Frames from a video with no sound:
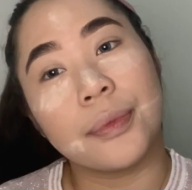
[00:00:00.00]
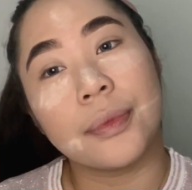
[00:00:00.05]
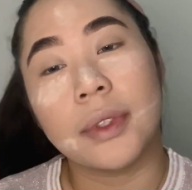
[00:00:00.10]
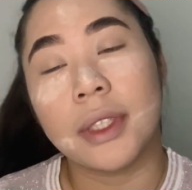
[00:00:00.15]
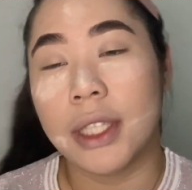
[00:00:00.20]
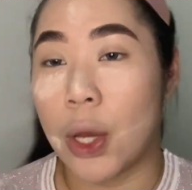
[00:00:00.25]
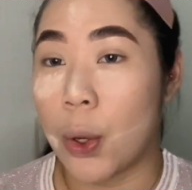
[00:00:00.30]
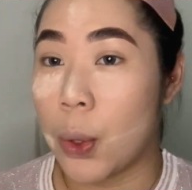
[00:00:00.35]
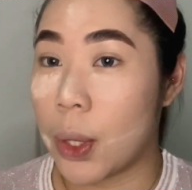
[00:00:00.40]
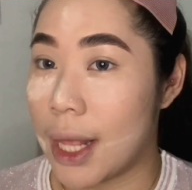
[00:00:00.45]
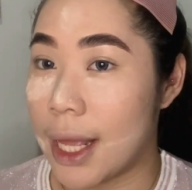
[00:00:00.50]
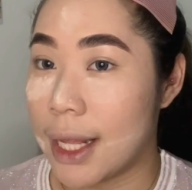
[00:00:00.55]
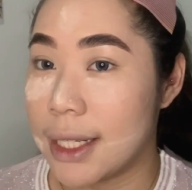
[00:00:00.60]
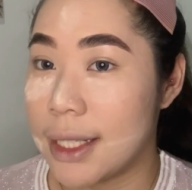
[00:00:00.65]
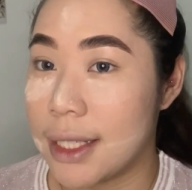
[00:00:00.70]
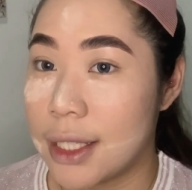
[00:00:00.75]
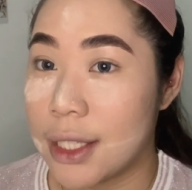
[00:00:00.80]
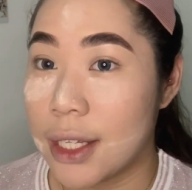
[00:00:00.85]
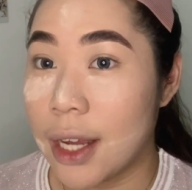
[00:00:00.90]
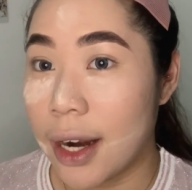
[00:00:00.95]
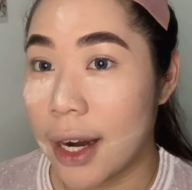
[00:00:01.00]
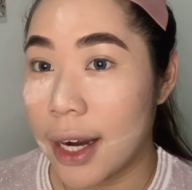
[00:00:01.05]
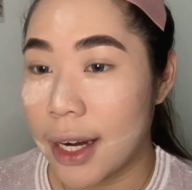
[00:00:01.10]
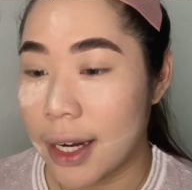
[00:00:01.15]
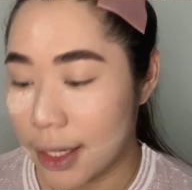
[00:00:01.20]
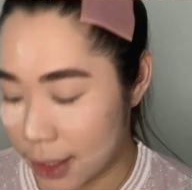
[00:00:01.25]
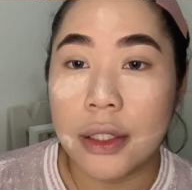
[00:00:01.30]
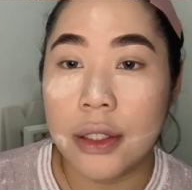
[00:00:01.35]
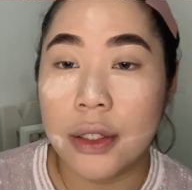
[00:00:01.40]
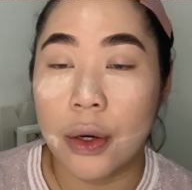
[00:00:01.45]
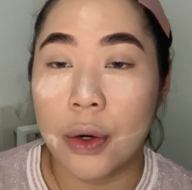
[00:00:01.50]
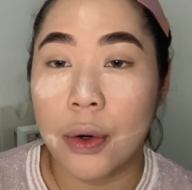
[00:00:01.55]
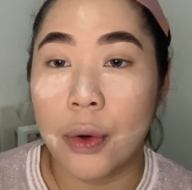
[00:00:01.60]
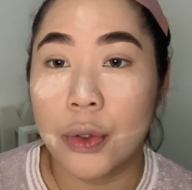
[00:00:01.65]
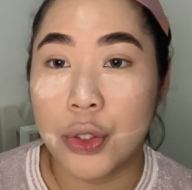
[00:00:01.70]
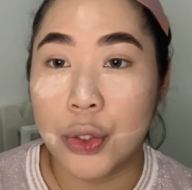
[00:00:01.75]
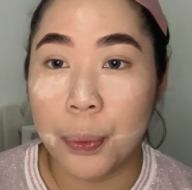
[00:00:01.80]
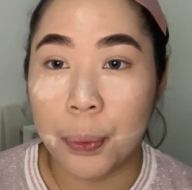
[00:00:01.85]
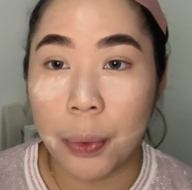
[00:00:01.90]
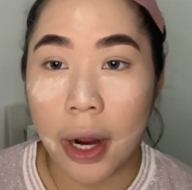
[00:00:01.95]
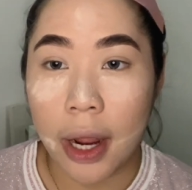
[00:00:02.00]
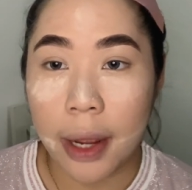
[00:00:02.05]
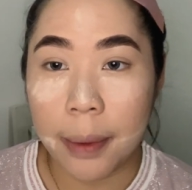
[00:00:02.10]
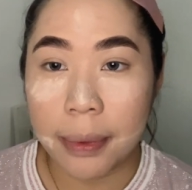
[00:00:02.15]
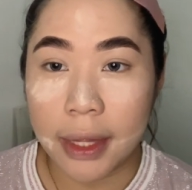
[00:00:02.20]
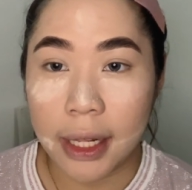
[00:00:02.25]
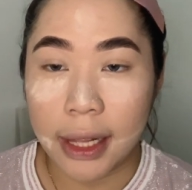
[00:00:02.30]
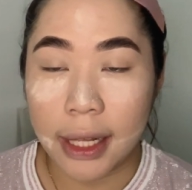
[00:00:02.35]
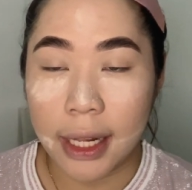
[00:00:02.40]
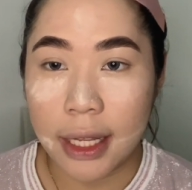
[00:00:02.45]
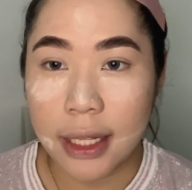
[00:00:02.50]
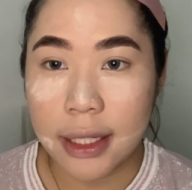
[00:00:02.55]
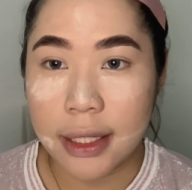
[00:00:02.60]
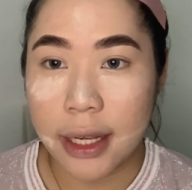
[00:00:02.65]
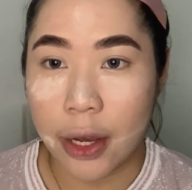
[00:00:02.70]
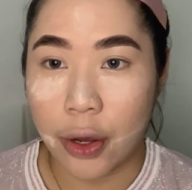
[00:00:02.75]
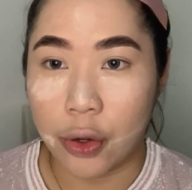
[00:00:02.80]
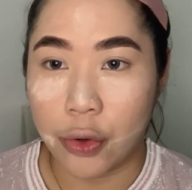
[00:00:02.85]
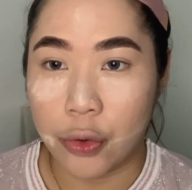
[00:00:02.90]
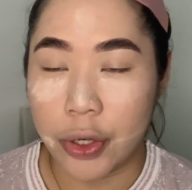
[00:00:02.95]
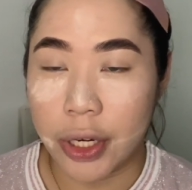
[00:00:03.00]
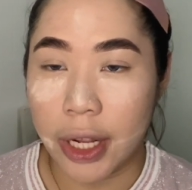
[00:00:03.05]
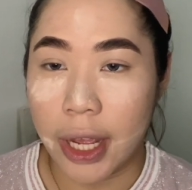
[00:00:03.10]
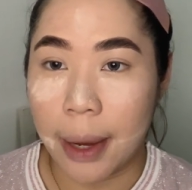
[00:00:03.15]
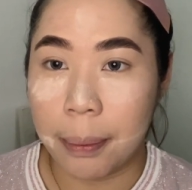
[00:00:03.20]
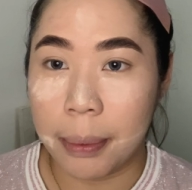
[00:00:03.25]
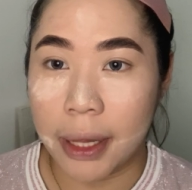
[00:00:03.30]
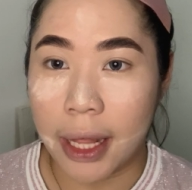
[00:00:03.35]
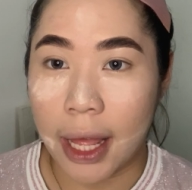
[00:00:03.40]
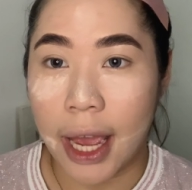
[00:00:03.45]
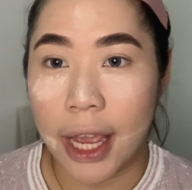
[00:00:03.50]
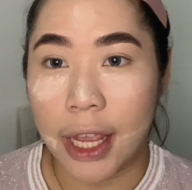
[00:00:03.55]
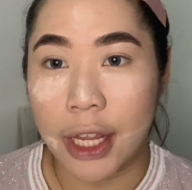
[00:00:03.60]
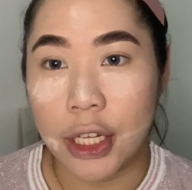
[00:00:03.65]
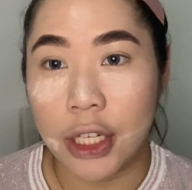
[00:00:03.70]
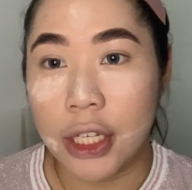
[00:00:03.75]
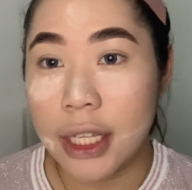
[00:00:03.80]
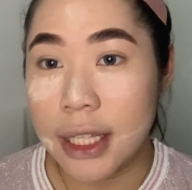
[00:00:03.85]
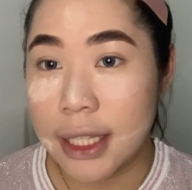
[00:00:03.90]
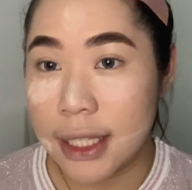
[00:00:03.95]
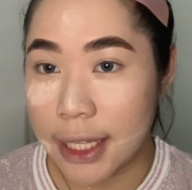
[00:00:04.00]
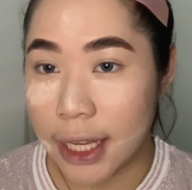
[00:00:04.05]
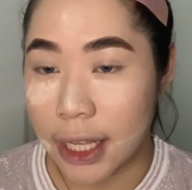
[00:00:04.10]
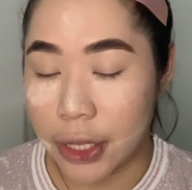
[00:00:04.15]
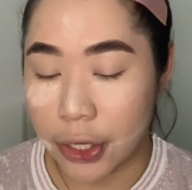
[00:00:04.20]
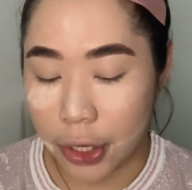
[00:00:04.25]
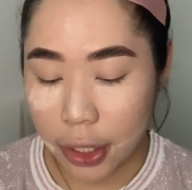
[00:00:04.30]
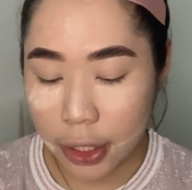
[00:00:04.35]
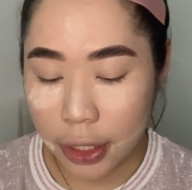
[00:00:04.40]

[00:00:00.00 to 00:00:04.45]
Now let's start. So to prime the lids, I already applied concealer.